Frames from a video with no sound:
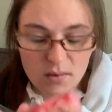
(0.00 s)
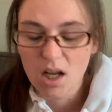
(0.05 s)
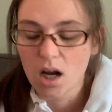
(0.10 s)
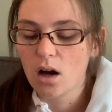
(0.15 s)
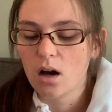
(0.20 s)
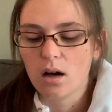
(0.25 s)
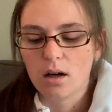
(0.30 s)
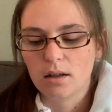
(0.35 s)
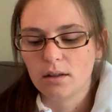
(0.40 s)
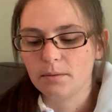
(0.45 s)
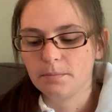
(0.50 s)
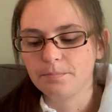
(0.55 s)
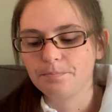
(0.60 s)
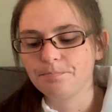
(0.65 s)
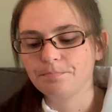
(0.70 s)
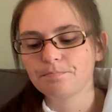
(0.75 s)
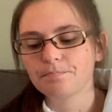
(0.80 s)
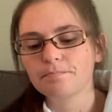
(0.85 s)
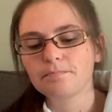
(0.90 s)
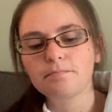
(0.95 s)
Oh,
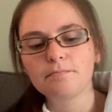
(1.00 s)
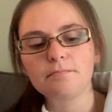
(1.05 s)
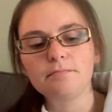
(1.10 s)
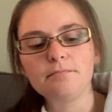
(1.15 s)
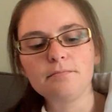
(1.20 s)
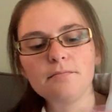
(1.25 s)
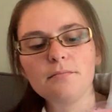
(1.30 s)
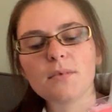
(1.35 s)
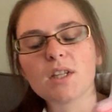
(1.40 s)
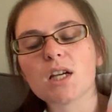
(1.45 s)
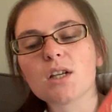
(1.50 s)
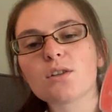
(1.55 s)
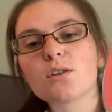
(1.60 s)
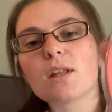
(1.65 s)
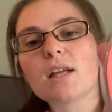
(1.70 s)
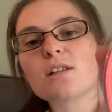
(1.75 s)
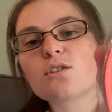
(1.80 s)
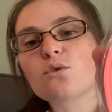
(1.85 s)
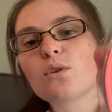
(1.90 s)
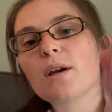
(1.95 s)
so
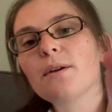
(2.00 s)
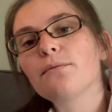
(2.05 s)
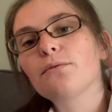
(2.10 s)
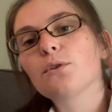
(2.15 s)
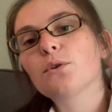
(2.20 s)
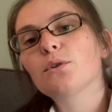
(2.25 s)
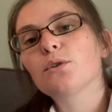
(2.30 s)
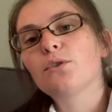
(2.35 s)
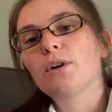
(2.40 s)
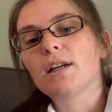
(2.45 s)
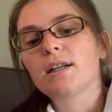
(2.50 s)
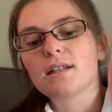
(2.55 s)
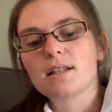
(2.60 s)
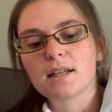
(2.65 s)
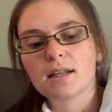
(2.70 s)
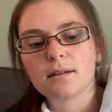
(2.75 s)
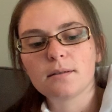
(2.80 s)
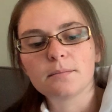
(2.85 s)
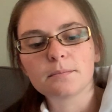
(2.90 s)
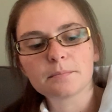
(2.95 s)
that's Grapefruit
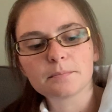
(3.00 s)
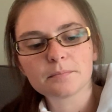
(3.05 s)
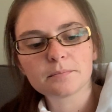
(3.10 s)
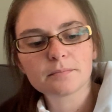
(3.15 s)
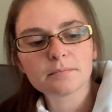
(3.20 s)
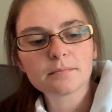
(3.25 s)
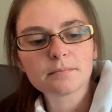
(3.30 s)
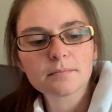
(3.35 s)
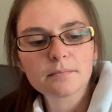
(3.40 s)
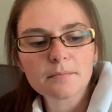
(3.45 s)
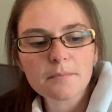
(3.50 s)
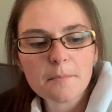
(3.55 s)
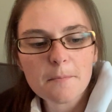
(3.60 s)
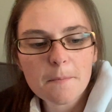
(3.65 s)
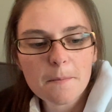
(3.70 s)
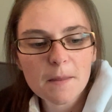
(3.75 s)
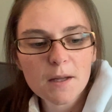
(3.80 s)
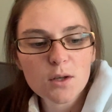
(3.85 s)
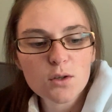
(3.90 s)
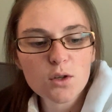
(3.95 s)
Grenadine.
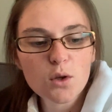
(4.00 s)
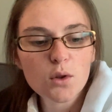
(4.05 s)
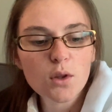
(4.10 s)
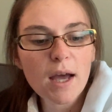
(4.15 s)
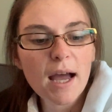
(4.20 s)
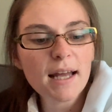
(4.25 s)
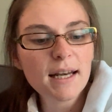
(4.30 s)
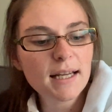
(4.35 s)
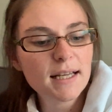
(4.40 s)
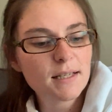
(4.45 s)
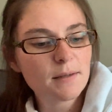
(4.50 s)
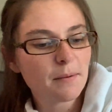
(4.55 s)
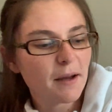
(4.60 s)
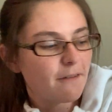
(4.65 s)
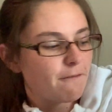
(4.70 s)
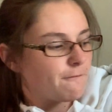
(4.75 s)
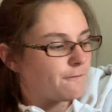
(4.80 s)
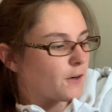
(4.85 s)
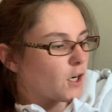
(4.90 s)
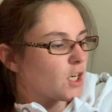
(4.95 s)
So that is my
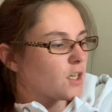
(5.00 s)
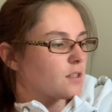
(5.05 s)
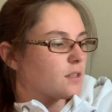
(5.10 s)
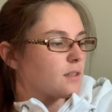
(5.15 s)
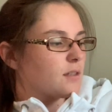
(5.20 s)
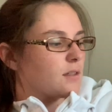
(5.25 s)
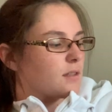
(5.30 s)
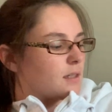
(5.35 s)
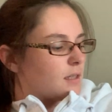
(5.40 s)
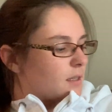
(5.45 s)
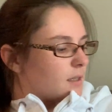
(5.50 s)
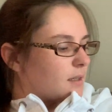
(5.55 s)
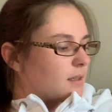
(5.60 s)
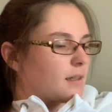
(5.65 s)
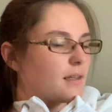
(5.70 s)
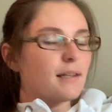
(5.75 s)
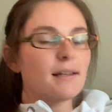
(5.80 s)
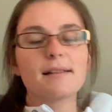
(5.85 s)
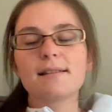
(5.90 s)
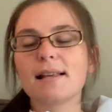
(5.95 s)
first
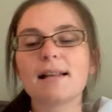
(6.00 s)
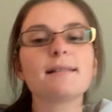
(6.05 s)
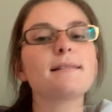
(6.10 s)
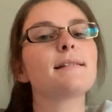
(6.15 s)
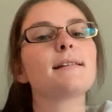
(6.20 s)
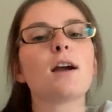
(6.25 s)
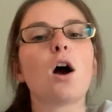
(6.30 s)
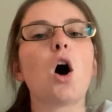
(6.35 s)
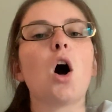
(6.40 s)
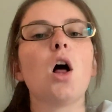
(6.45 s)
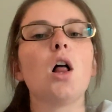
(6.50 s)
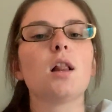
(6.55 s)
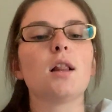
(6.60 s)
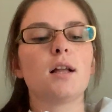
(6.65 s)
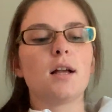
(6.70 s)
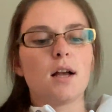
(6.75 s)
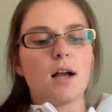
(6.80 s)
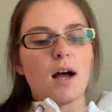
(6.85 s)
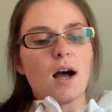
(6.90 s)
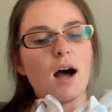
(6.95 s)
Scentsy haul
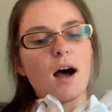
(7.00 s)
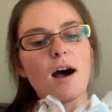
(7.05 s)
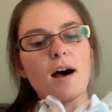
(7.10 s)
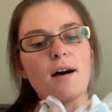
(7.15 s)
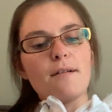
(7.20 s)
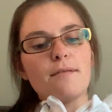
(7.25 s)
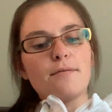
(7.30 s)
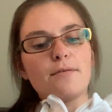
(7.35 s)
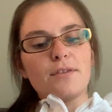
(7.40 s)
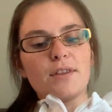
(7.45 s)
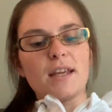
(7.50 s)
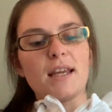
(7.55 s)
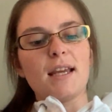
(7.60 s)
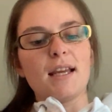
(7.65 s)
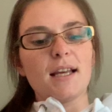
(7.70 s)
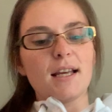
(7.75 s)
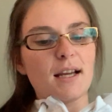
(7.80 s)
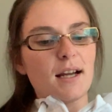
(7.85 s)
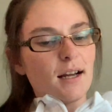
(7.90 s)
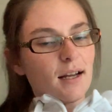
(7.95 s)
of
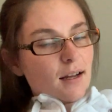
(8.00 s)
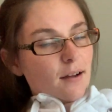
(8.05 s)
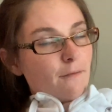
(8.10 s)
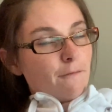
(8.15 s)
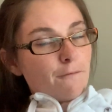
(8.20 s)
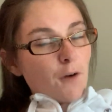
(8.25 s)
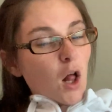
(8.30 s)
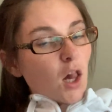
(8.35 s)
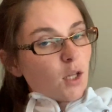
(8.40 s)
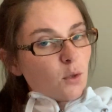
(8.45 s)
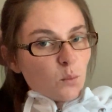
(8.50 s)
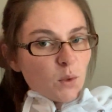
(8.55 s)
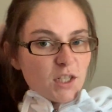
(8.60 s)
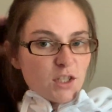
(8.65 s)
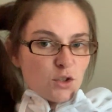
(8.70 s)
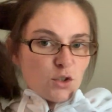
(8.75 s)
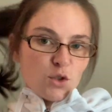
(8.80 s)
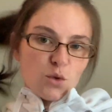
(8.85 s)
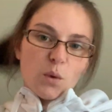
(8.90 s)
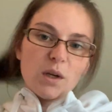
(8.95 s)
the Fall and
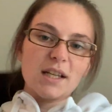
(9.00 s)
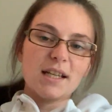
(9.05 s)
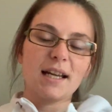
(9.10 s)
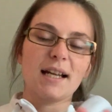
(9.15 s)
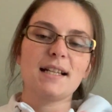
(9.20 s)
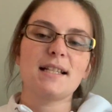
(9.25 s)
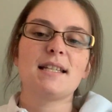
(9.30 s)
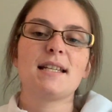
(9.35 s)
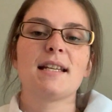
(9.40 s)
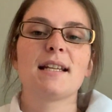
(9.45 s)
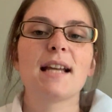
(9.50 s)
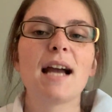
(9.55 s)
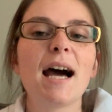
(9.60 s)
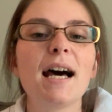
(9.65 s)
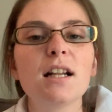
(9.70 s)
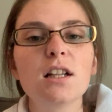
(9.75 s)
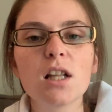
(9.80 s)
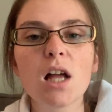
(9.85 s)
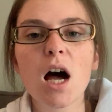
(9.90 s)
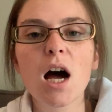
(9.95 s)
Winter 2019
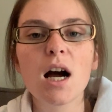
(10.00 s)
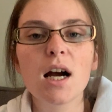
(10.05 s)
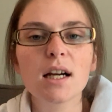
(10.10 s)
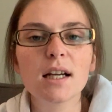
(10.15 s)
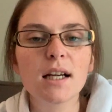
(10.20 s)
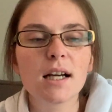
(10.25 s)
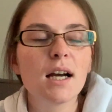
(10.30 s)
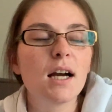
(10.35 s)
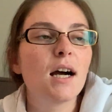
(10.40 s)
catalog.